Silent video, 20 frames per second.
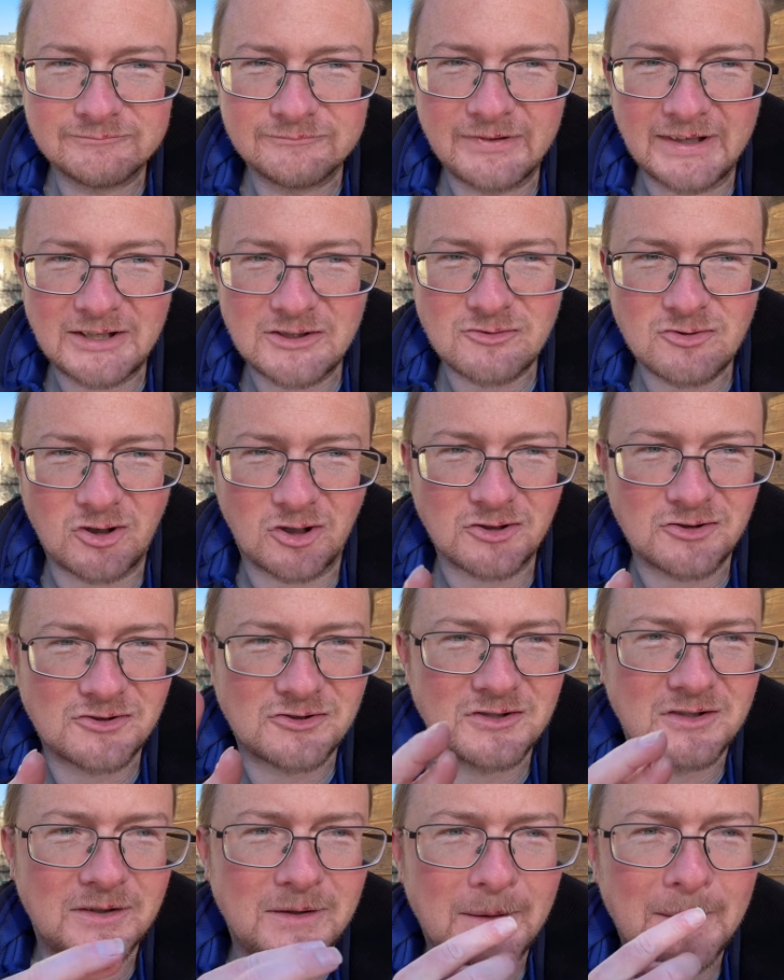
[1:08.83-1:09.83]
Fingers
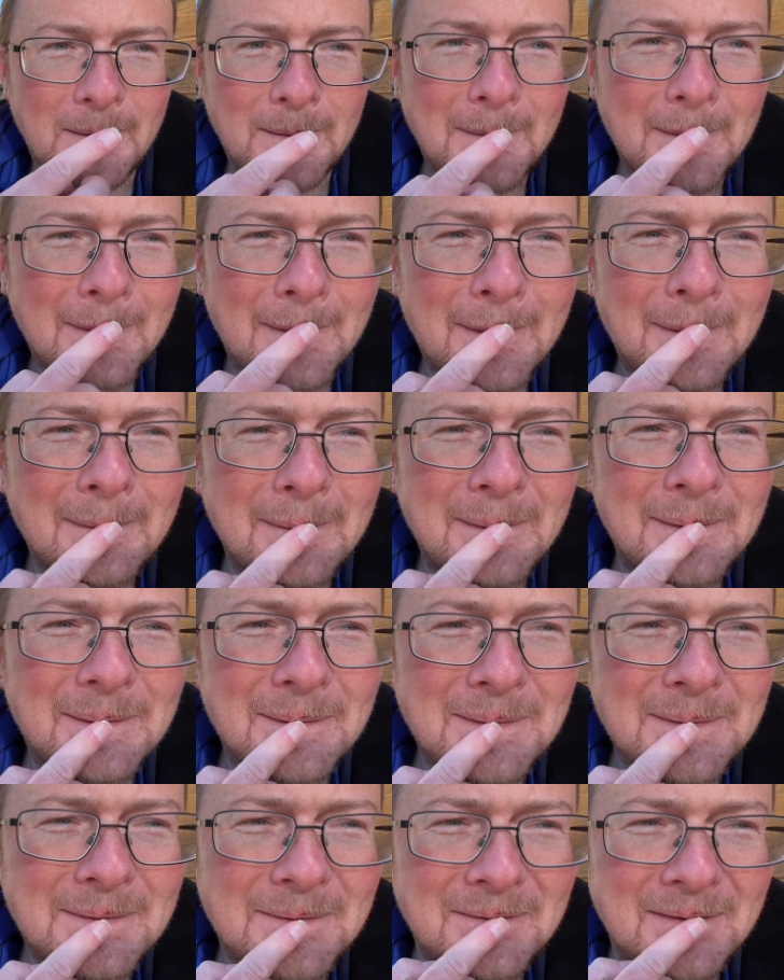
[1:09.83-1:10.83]
crossed. Oh, I've
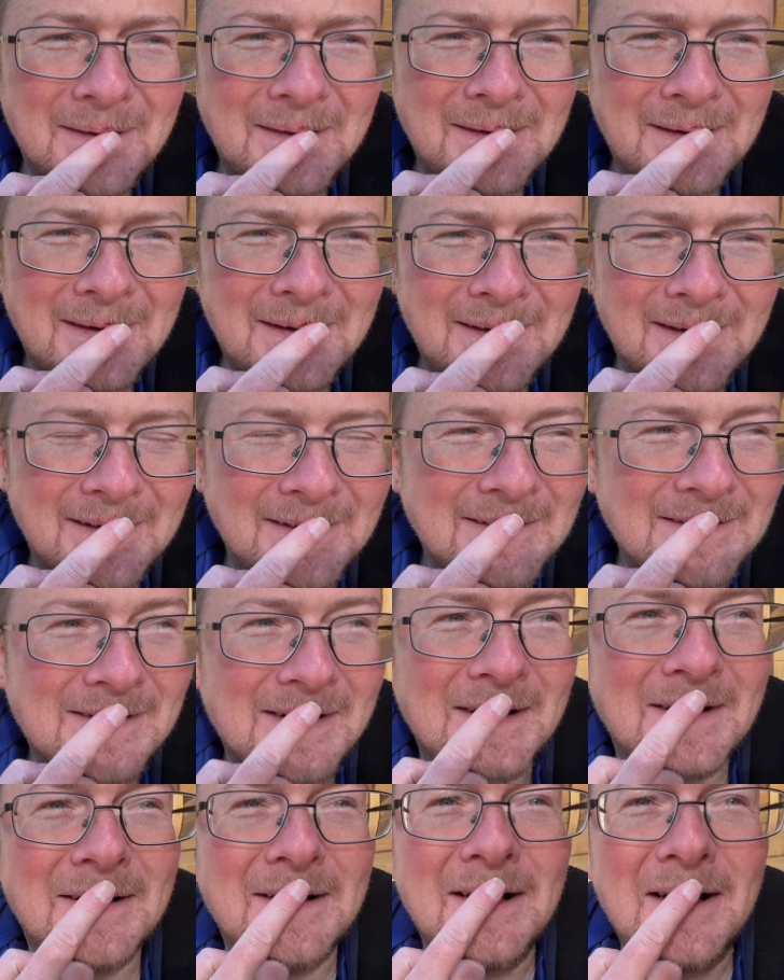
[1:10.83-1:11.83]
done something there, haven't
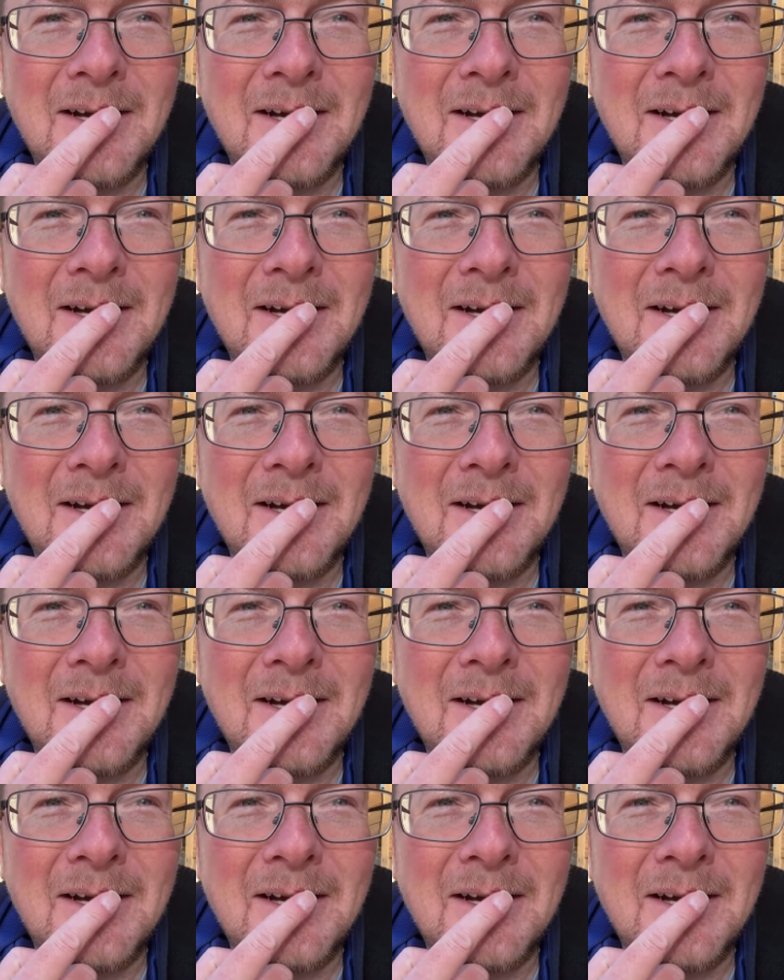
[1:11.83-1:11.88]
I?